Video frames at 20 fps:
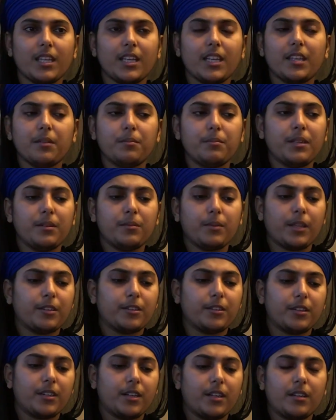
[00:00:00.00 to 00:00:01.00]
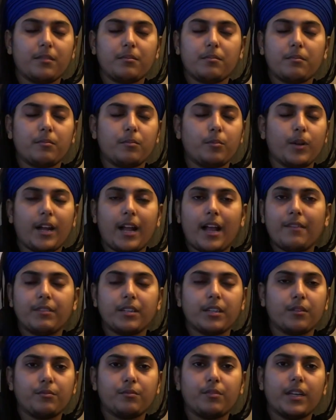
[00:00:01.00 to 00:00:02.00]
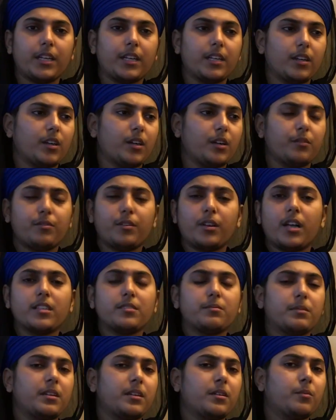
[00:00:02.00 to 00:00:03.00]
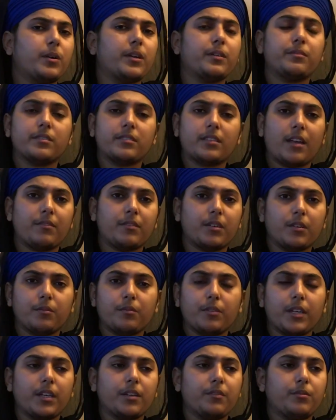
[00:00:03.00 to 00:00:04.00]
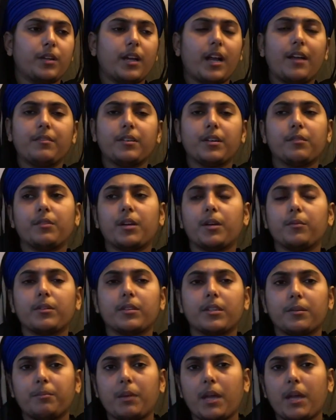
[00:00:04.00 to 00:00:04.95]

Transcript: It could be whether we're having a fight, or if a husband and wife is having a fight, or having a fight with their